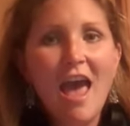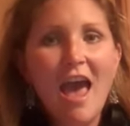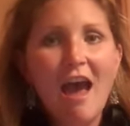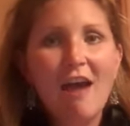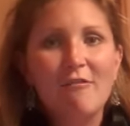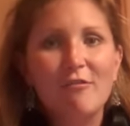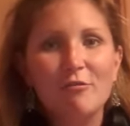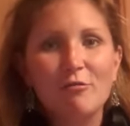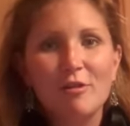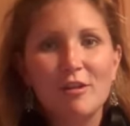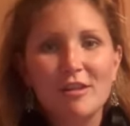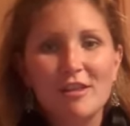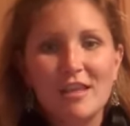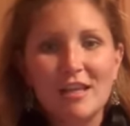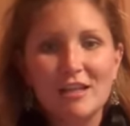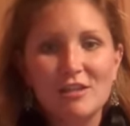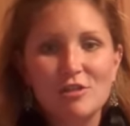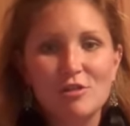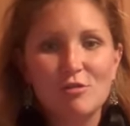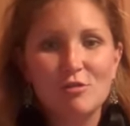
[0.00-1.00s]
everyone
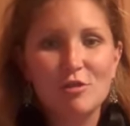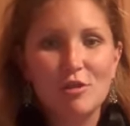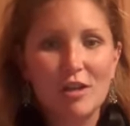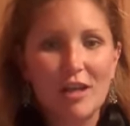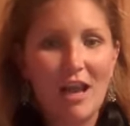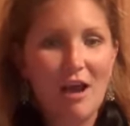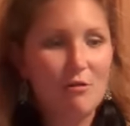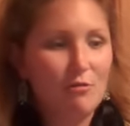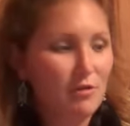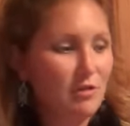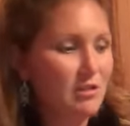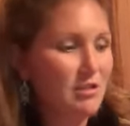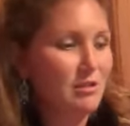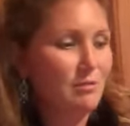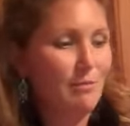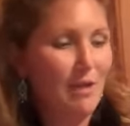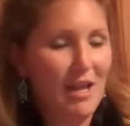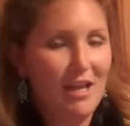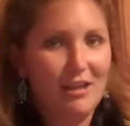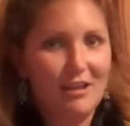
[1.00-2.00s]
thinks you took hours to
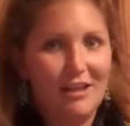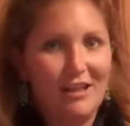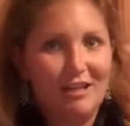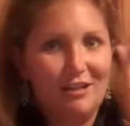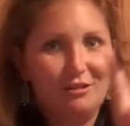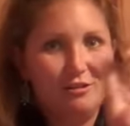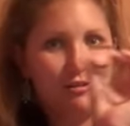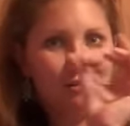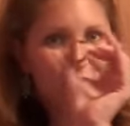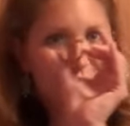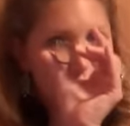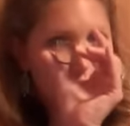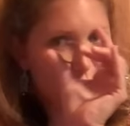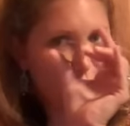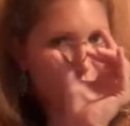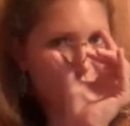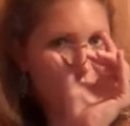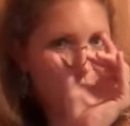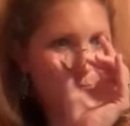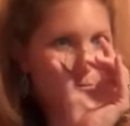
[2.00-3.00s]
make little
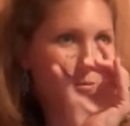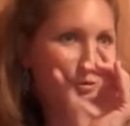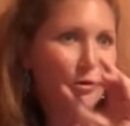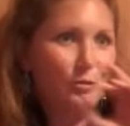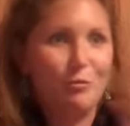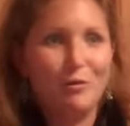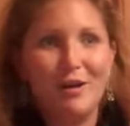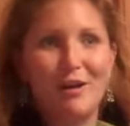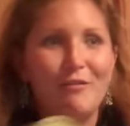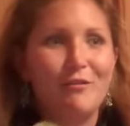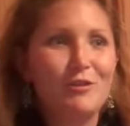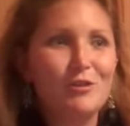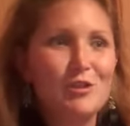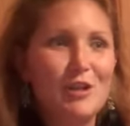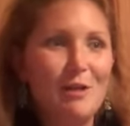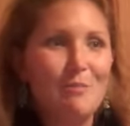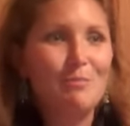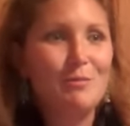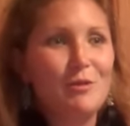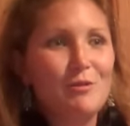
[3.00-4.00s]
tulip or whatever
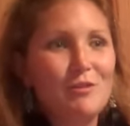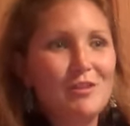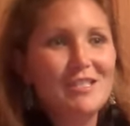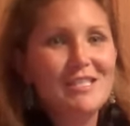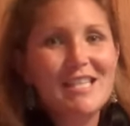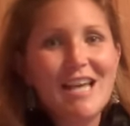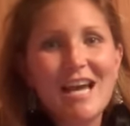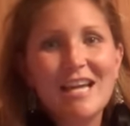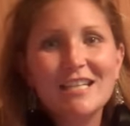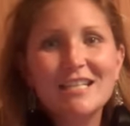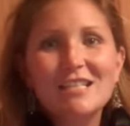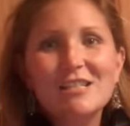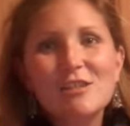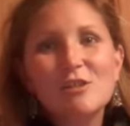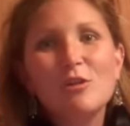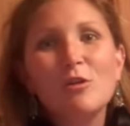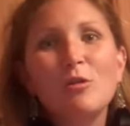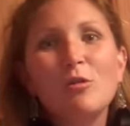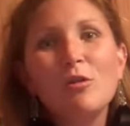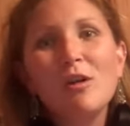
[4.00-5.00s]
shape you decide to
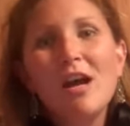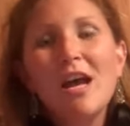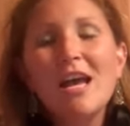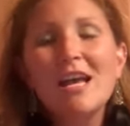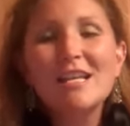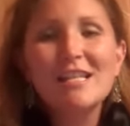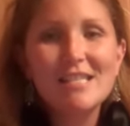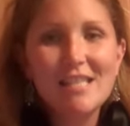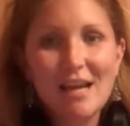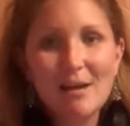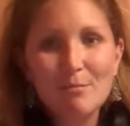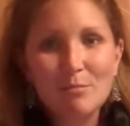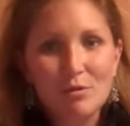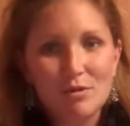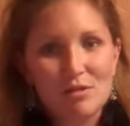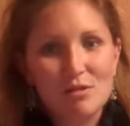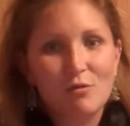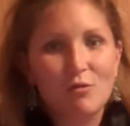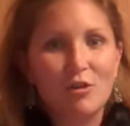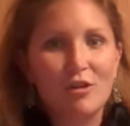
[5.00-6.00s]
do
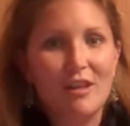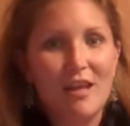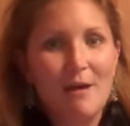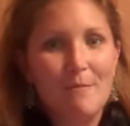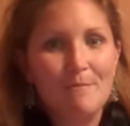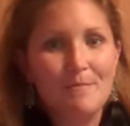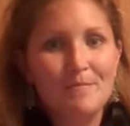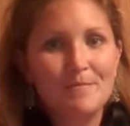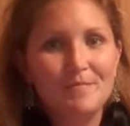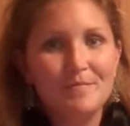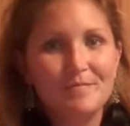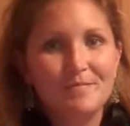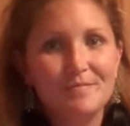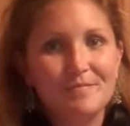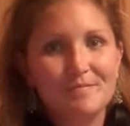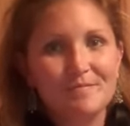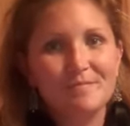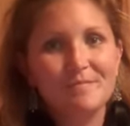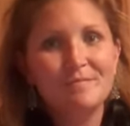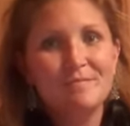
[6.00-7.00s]
samples for them.
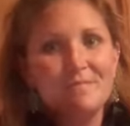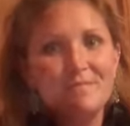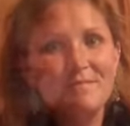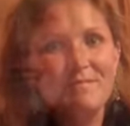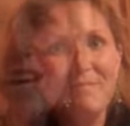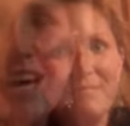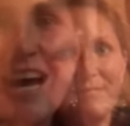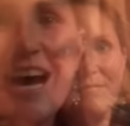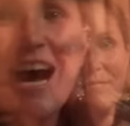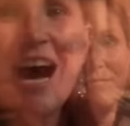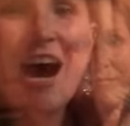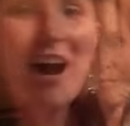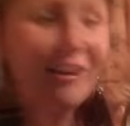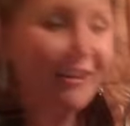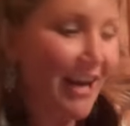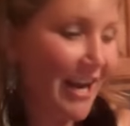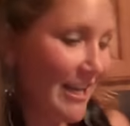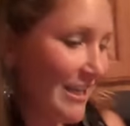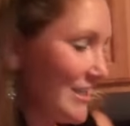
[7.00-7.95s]
All right,